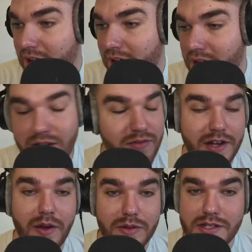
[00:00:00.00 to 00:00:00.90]
don't really
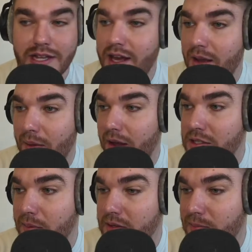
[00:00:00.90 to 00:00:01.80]
know what to say about it,
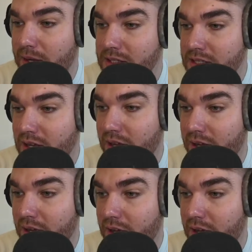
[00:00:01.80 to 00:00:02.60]
to be honest, because it's like,